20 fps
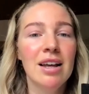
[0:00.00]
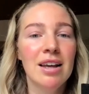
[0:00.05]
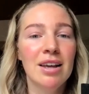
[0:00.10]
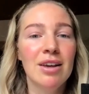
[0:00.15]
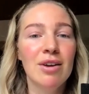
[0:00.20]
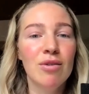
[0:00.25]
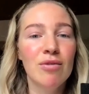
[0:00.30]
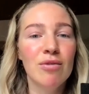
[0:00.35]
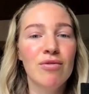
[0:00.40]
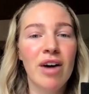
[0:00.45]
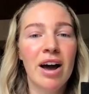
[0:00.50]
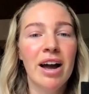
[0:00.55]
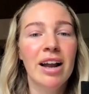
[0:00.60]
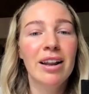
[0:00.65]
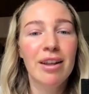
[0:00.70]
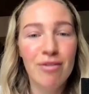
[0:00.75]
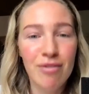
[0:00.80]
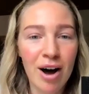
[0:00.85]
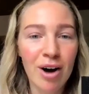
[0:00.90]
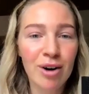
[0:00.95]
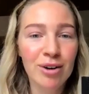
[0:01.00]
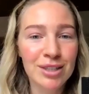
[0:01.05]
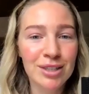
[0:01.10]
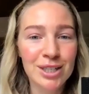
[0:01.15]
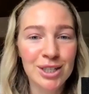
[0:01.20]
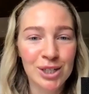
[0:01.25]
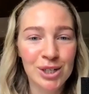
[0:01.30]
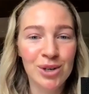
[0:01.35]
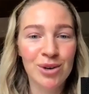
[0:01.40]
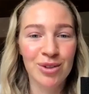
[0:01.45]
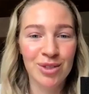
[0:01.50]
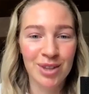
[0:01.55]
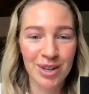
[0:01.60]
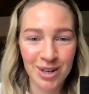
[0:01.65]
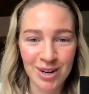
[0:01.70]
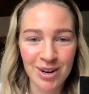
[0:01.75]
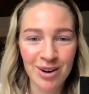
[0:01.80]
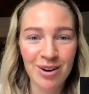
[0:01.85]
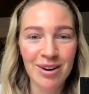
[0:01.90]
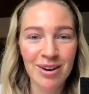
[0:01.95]
you finally found the truth,
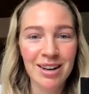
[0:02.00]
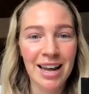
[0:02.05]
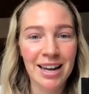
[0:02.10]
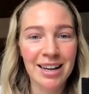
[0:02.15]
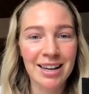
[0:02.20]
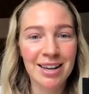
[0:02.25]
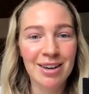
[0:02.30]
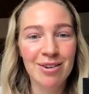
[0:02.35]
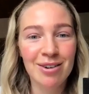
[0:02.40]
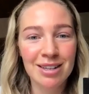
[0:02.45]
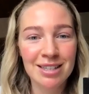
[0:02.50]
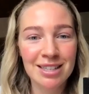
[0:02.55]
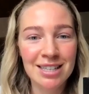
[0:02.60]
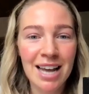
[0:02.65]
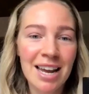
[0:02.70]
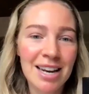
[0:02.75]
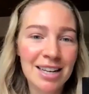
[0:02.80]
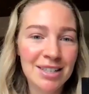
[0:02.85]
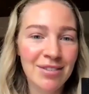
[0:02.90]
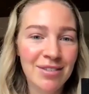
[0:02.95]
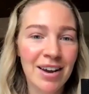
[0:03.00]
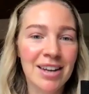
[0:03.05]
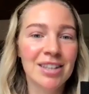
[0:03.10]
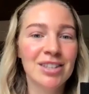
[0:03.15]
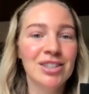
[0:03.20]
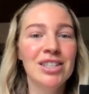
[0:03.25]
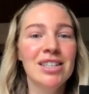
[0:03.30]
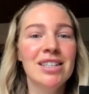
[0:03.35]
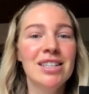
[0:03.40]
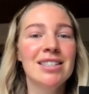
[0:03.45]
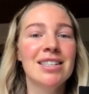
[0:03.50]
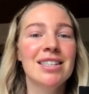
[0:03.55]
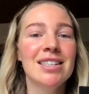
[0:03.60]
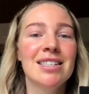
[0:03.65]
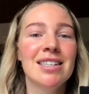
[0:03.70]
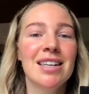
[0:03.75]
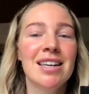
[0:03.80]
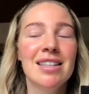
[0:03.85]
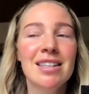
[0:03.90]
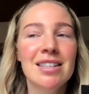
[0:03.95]
you know, like you are satisfied in
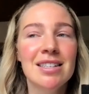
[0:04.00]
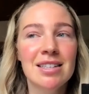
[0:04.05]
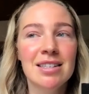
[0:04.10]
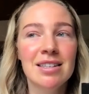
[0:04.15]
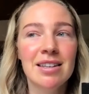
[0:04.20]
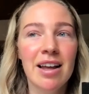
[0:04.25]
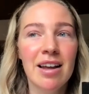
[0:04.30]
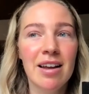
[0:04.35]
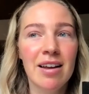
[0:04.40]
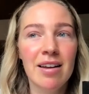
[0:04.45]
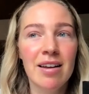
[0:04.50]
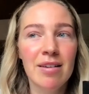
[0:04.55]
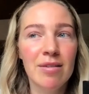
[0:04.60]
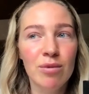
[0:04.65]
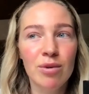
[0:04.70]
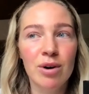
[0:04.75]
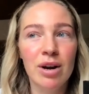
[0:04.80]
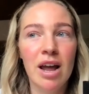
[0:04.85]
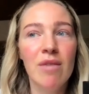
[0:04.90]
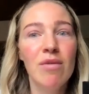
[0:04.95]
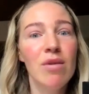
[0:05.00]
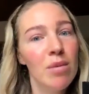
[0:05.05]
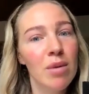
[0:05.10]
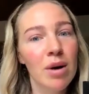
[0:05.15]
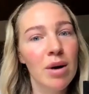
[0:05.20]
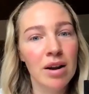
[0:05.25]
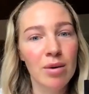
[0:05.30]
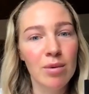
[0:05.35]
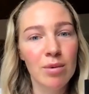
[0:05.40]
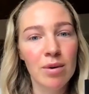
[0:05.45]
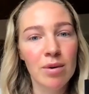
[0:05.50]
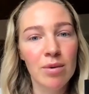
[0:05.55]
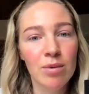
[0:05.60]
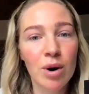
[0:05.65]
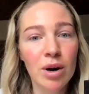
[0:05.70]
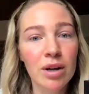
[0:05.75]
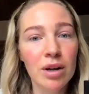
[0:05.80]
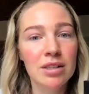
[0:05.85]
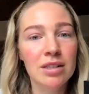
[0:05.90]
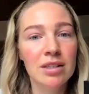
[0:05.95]
Jesus. And this is what everybody
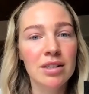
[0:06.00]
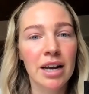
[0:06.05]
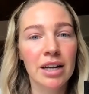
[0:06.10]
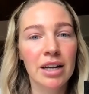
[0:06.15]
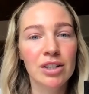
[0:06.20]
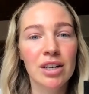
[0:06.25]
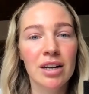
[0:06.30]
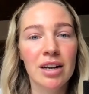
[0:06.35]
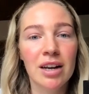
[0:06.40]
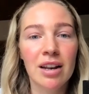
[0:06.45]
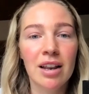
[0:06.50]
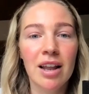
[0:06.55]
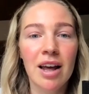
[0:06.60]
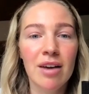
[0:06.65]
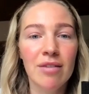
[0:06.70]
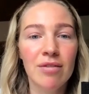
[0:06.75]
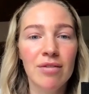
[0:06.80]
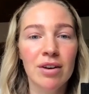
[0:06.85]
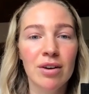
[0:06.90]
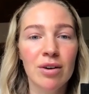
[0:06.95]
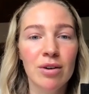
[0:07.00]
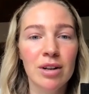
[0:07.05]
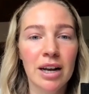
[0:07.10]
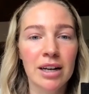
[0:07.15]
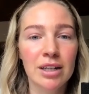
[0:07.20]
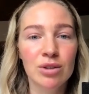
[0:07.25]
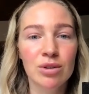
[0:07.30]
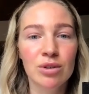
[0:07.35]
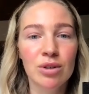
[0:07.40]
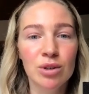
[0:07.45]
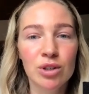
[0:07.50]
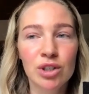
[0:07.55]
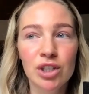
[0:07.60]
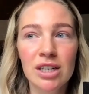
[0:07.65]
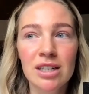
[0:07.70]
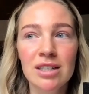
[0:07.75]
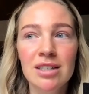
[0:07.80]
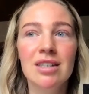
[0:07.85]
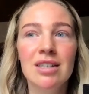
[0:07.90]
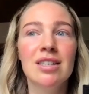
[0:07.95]
wants actually in life, you know, like to know
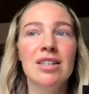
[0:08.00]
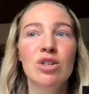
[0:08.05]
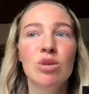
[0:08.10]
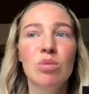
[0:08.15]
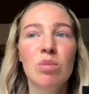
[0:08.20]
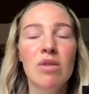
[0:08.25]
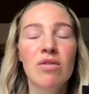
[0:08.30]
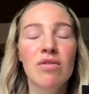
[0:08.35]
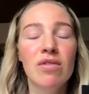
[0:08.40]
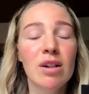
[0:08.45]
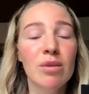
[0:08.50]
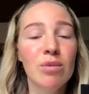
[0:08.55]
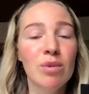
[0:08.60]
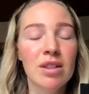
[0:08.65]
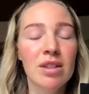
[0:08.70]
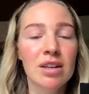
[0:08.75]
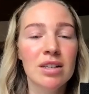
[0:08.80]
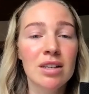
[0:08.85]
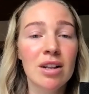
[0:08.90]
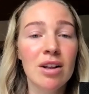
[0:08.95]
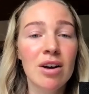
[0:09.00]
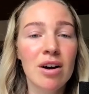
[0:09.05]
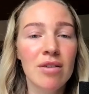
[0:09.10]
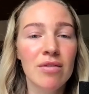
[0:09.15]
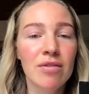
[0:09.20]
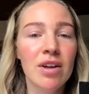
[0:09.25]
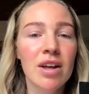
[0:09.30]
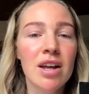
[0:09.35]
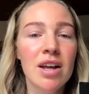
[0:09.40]
Jesus and to be filled with his love.